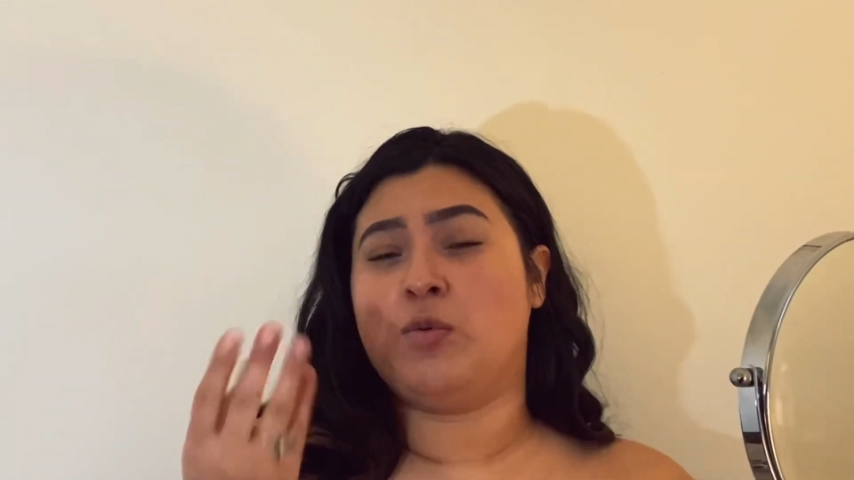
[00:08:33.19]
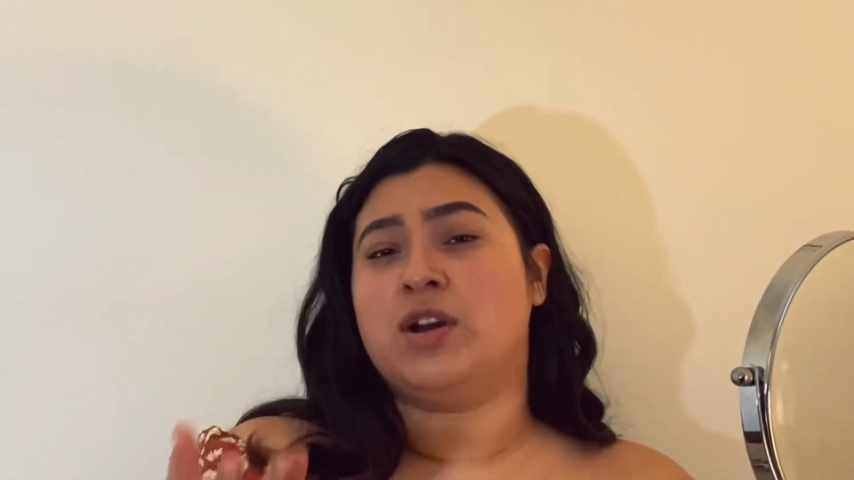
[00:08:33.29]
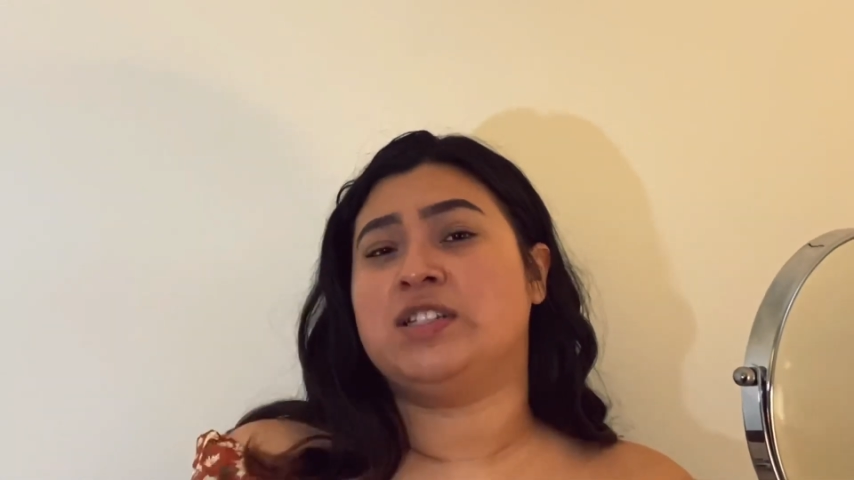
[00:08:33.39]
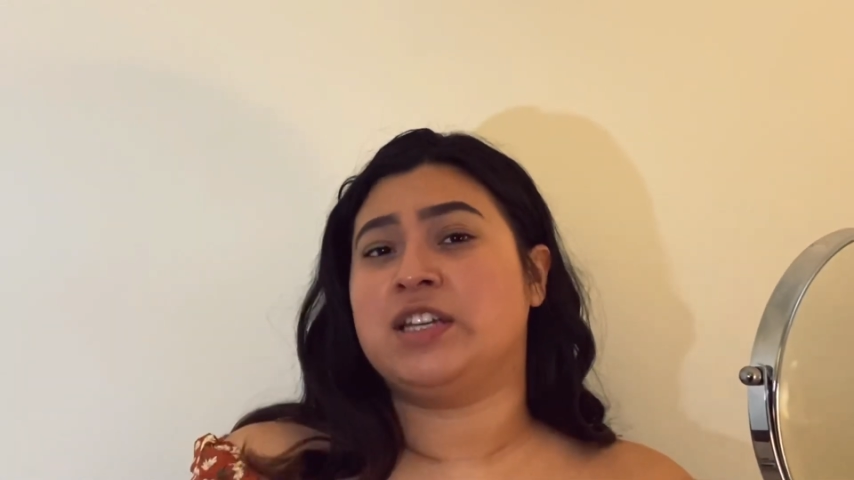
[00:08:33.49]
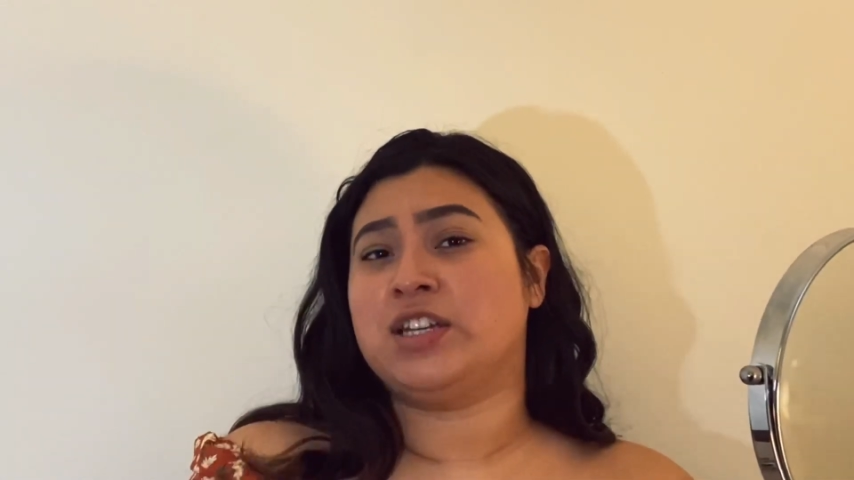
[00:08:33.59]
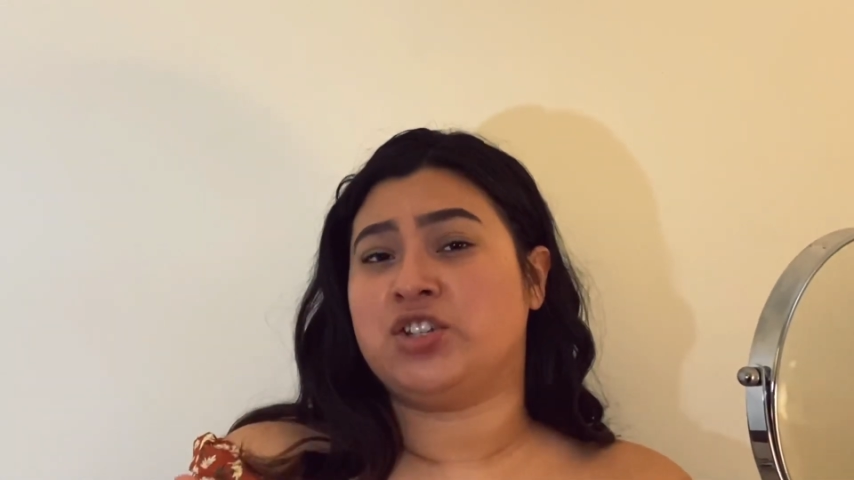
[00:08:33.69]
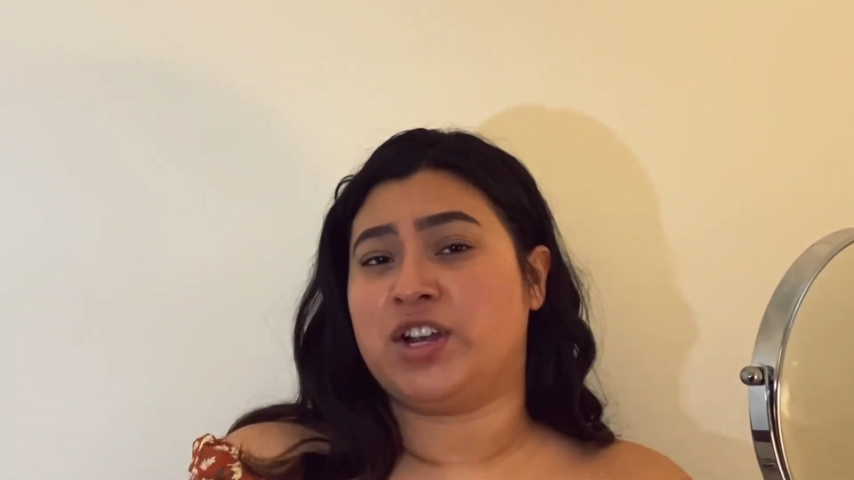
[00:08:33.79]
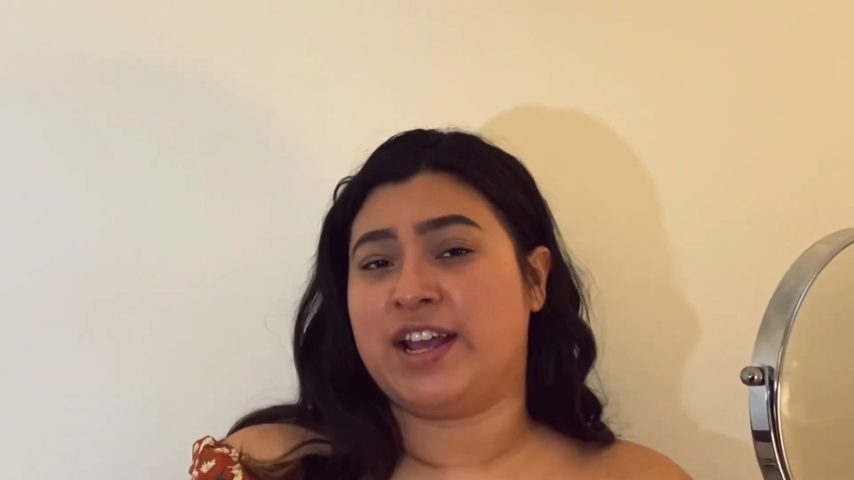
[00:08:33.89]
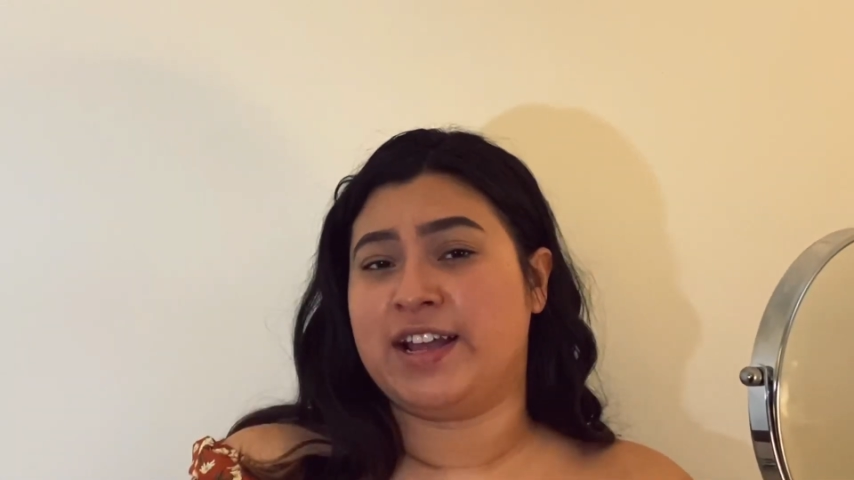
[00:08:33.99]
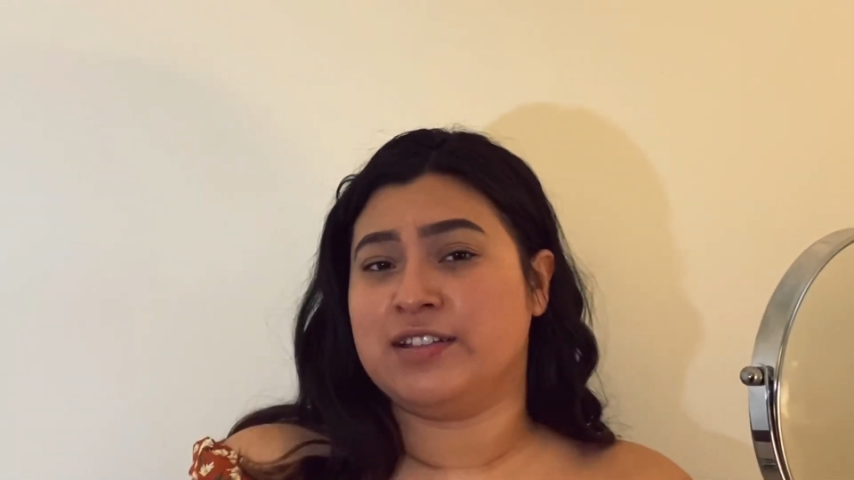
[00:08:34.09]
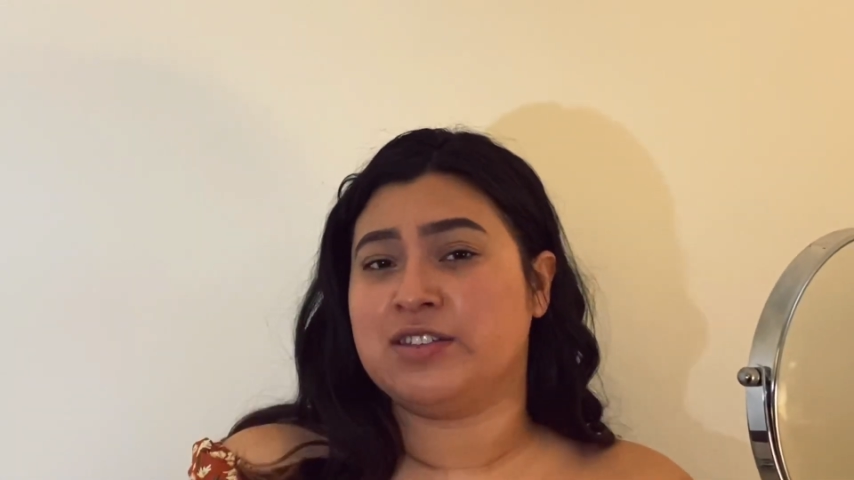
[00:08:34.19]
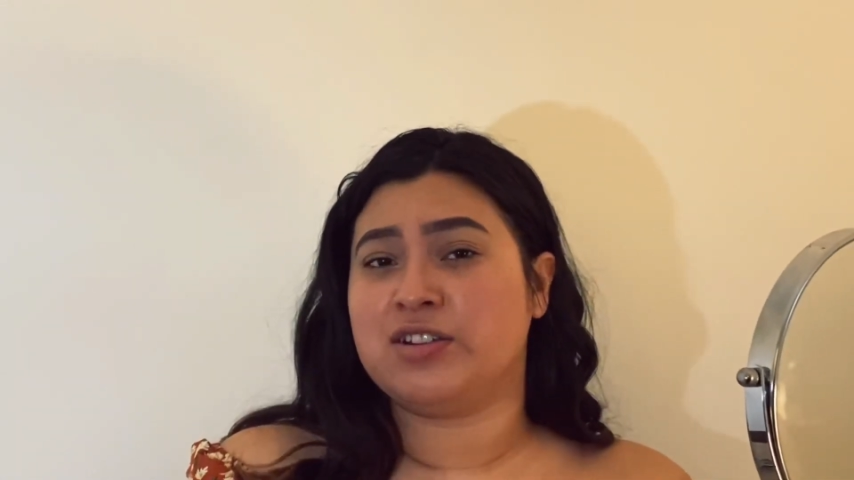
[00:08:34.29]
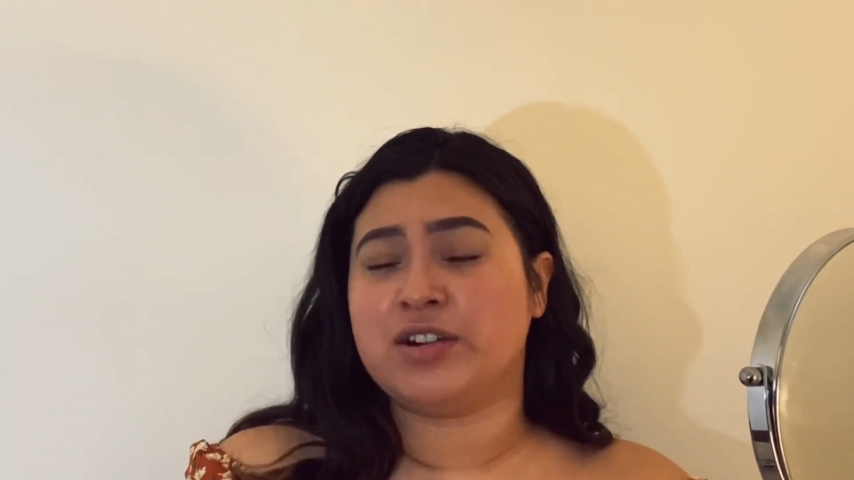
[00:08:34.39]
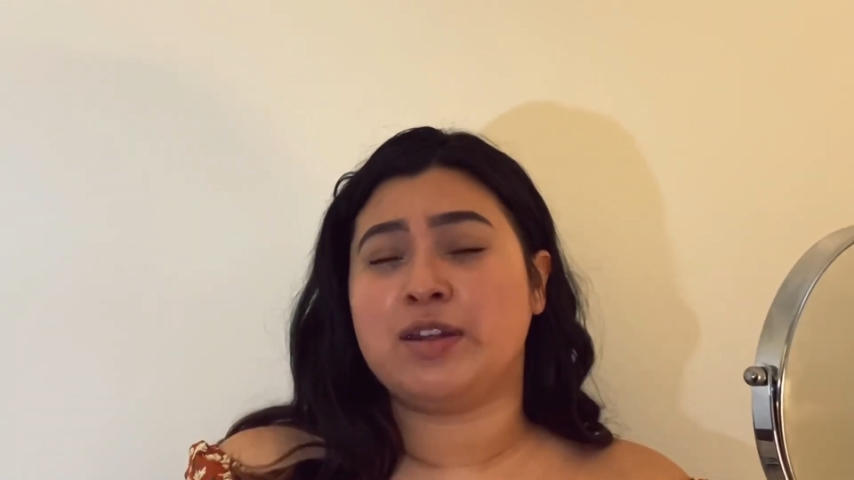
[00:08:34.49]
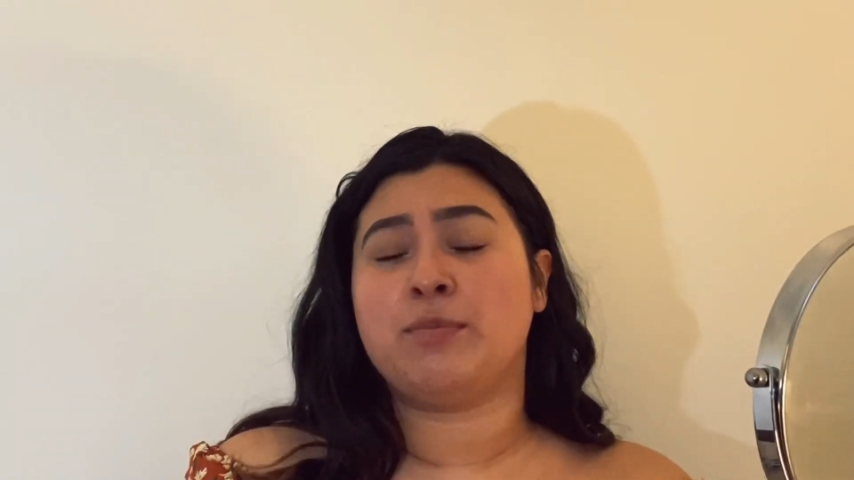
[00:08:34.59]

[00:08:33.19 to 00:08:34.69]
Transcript: want to get your hands dirty,